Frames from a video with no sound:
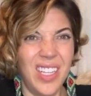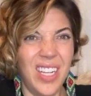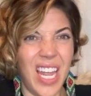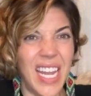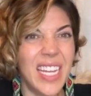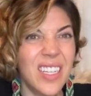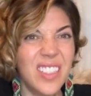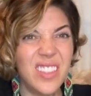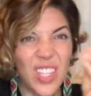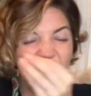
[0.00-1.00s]
Like
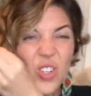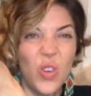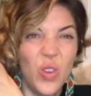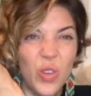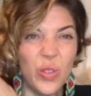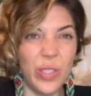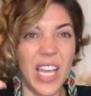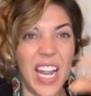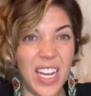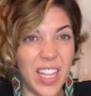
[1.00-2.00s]
the news
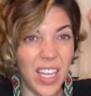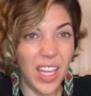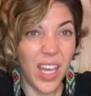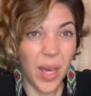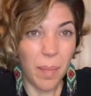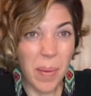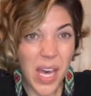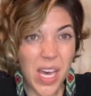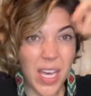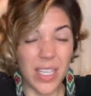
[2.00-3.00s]
and the
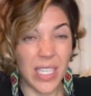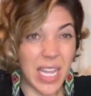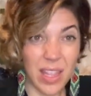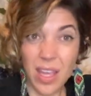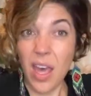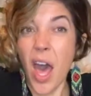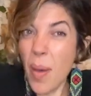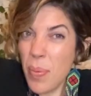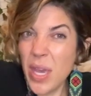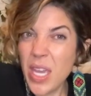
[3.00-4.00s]
buzz and the
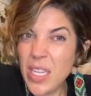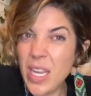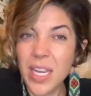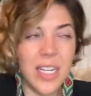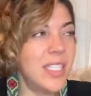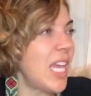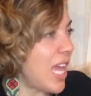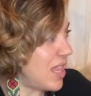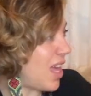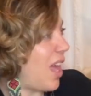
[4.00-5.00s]
opinions
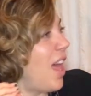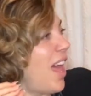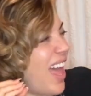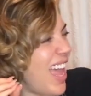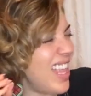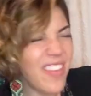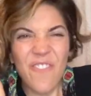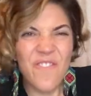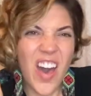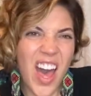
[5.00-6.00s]
and the
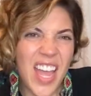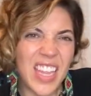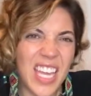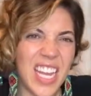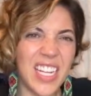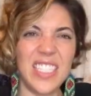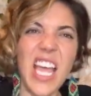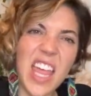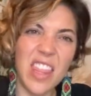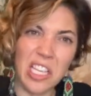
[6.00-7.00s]
violence
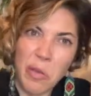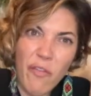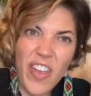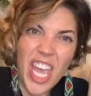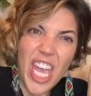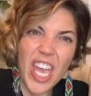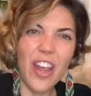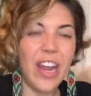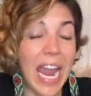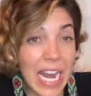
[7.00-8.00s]
and the
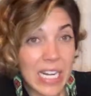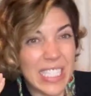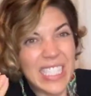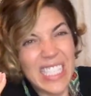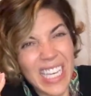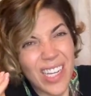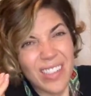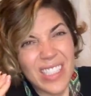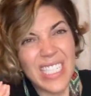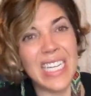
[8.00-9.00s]
fear and the
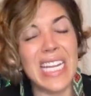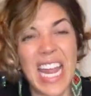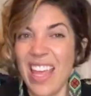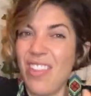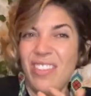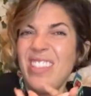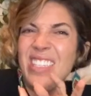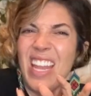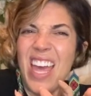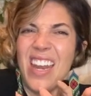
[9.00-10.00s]
scarcity and there's
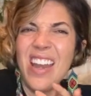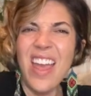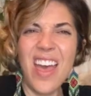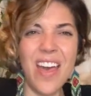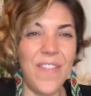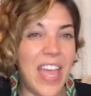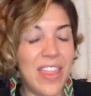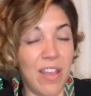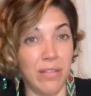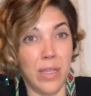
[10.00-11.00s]
not enough and
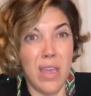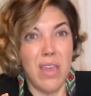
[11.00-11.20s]
there's